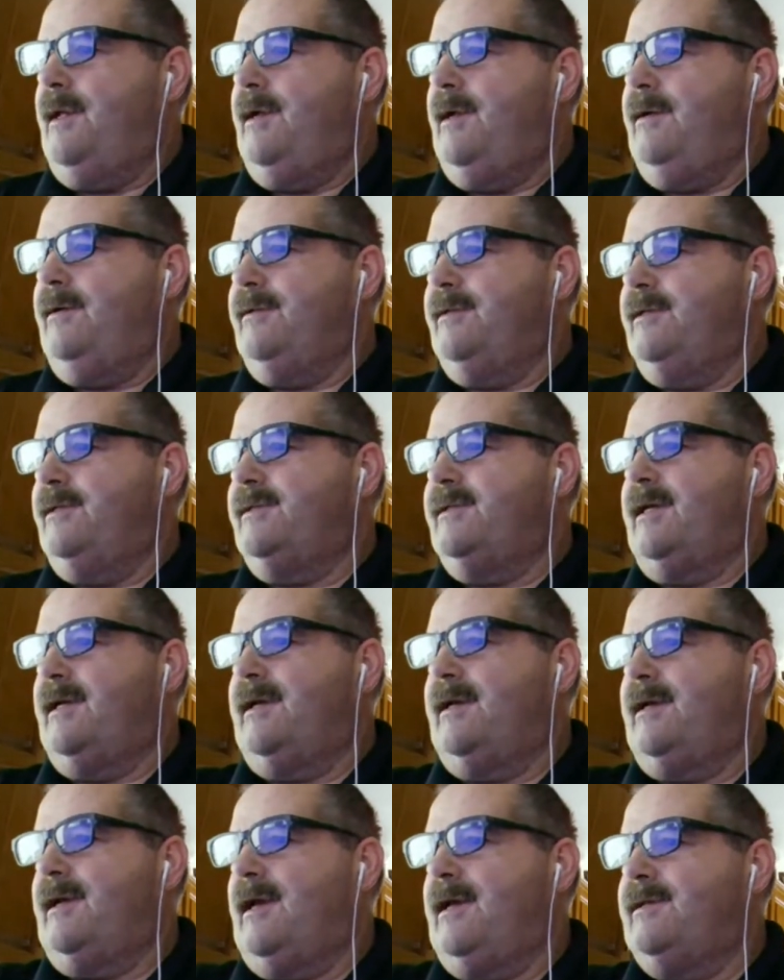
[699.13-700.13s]
Hang on just a
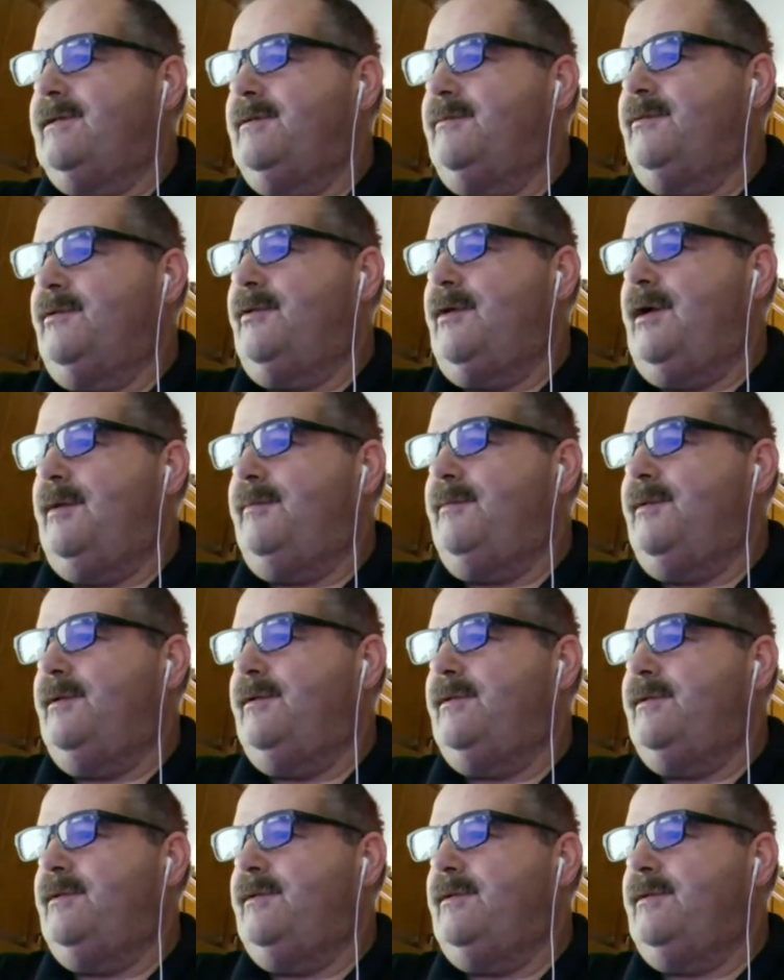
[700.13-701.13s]
second, guys. Let me grab
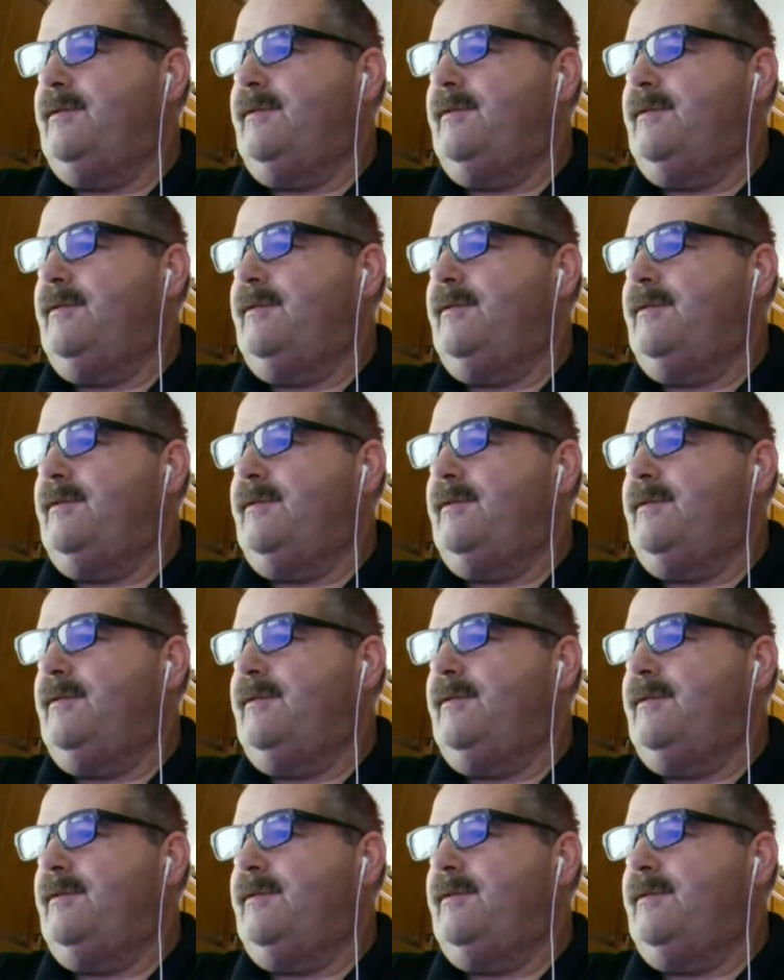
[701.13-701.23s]
this.